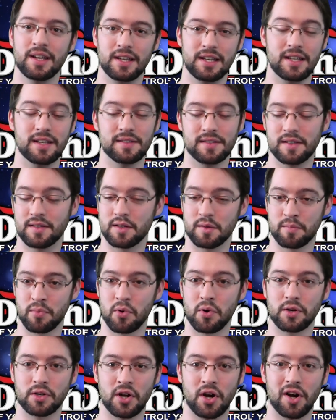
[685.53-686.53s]
He is a
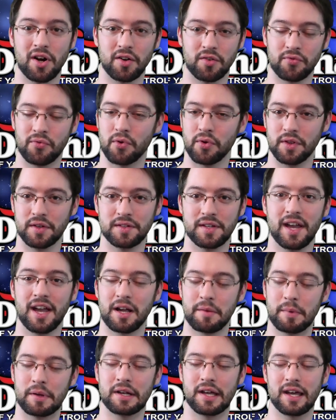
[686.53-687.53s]
support card for the deck,
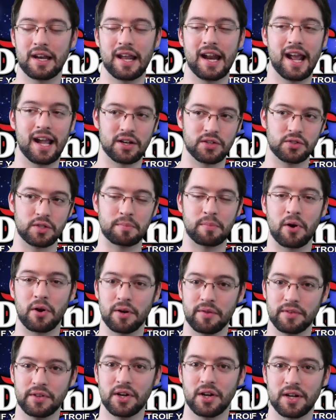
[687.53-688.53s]
but not an actually part
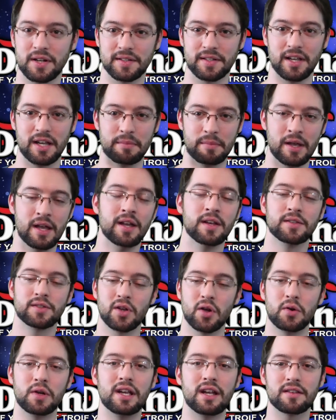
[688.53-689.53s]
of the archetype.
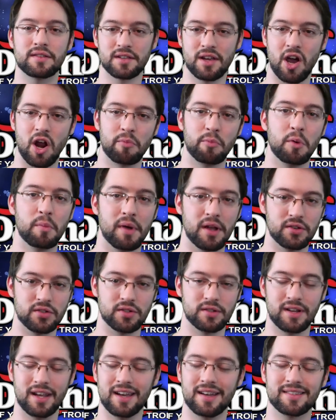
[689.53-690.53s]
So he gets an honorable
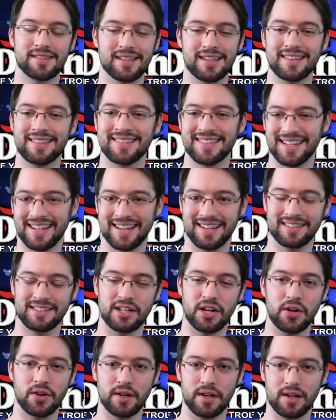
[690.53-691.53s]
mention as a
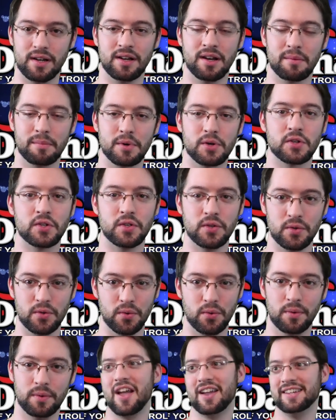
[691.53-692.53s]
secondary number two.
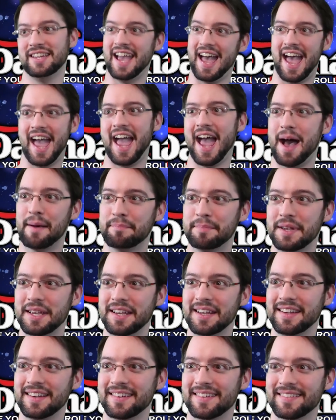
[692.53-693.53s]
You
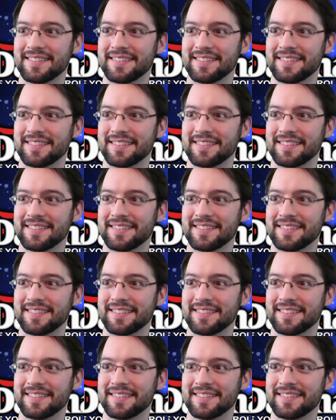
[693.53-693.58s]
happy?